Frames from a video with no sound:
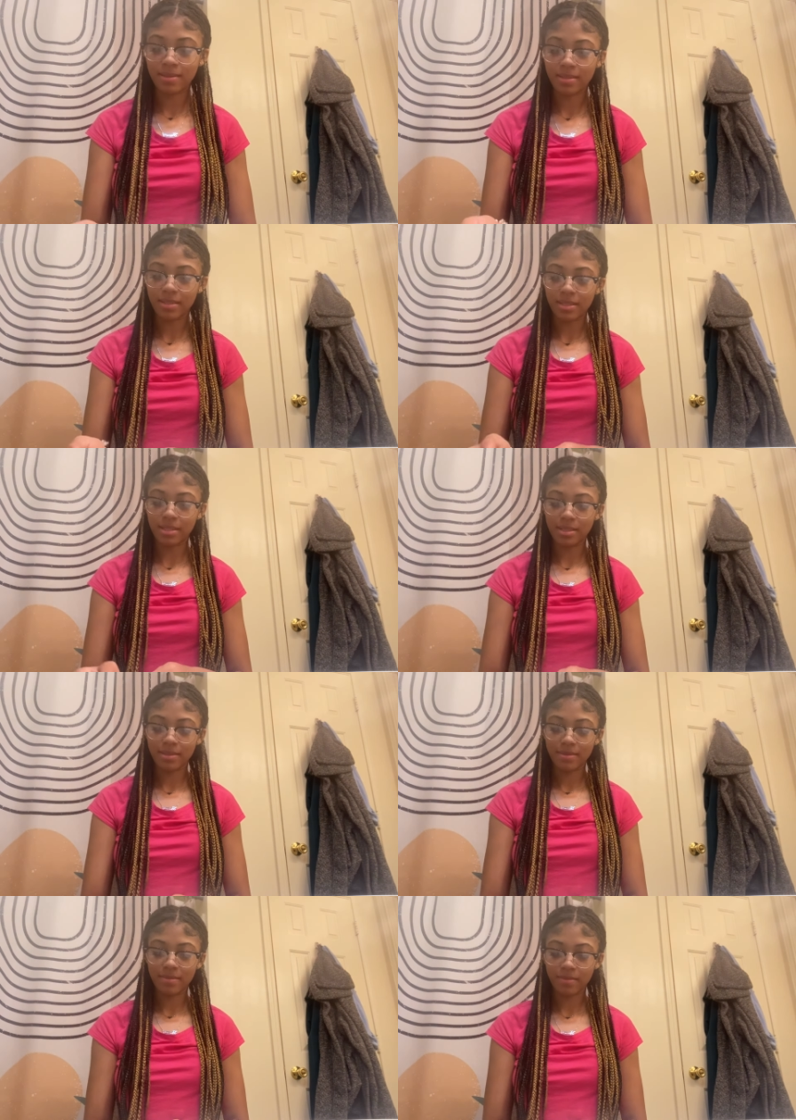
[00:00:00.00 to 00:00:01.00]
Like,
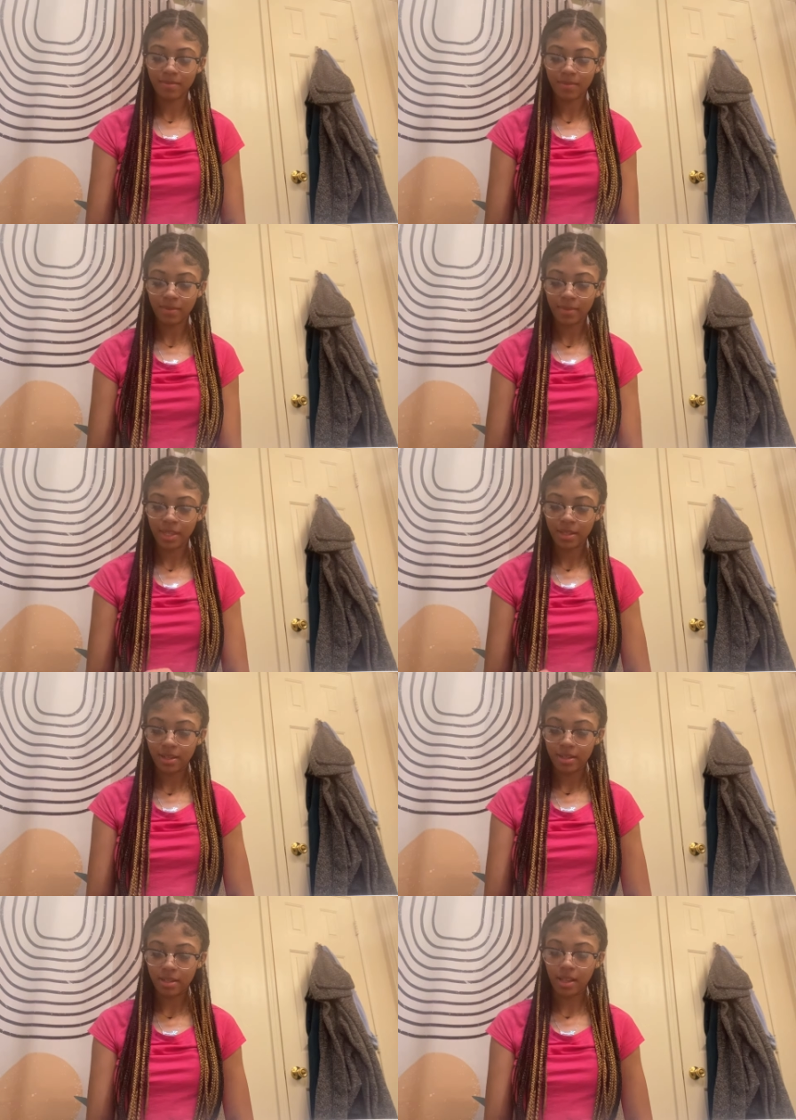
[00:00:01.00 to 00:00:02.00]
bro.
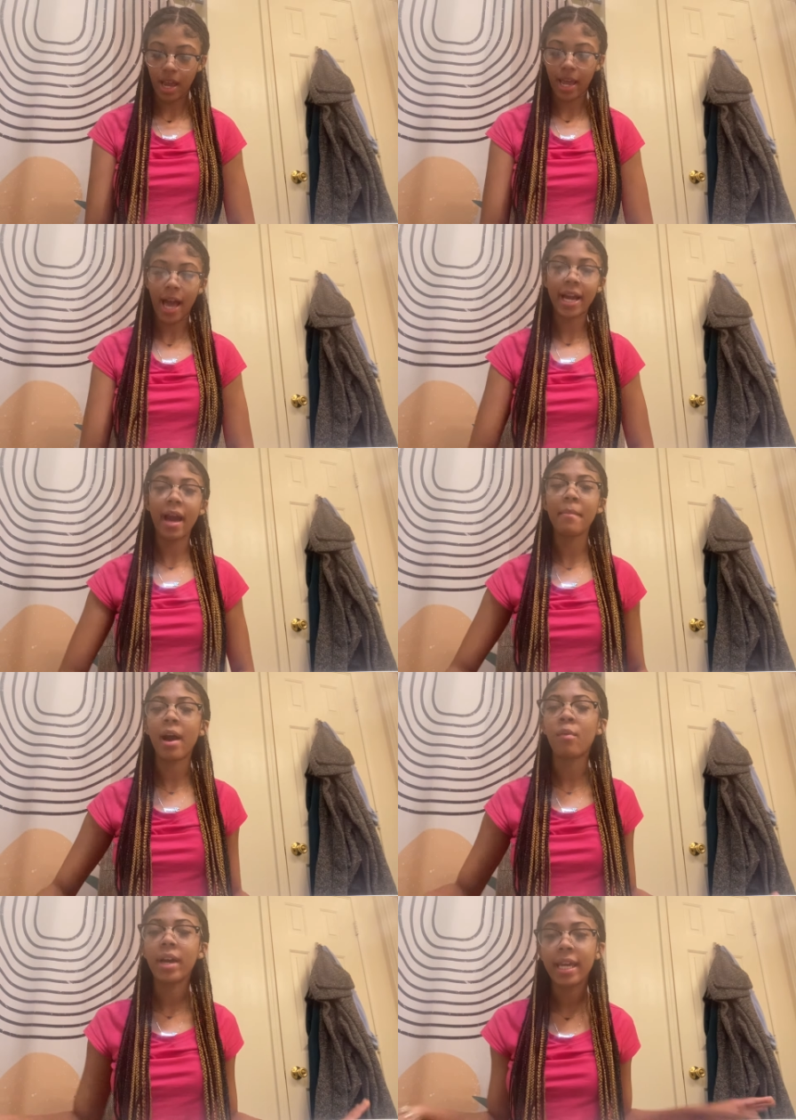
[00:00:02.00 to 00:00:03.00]
Like I got
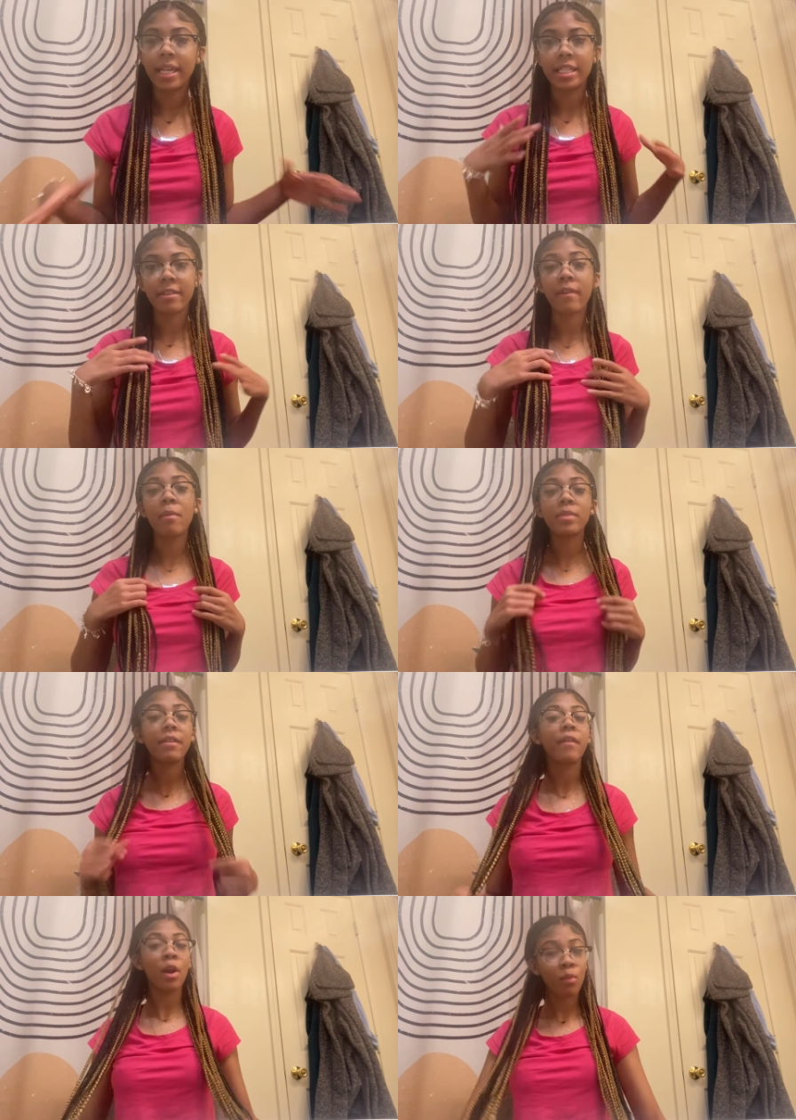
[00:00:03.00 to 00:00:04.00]
my ways. If I'm
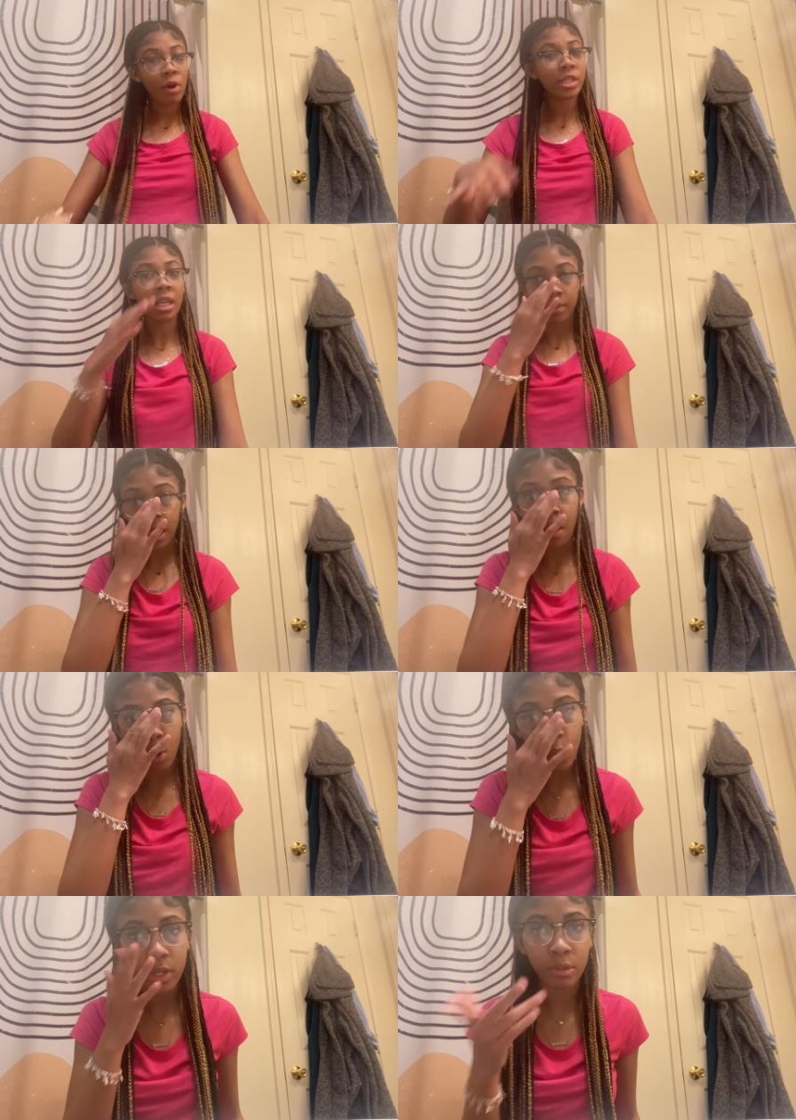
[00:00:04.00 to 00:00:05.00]
if I want something, I'm
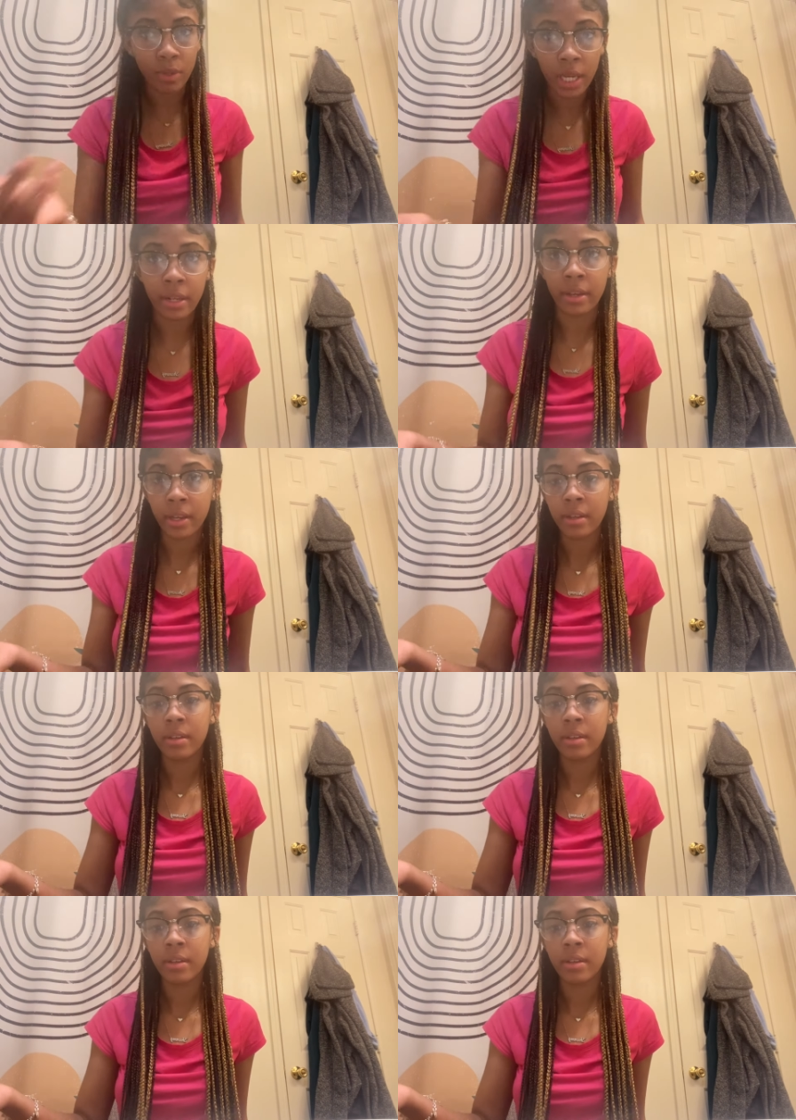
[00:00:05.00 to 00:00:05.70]
going to get it.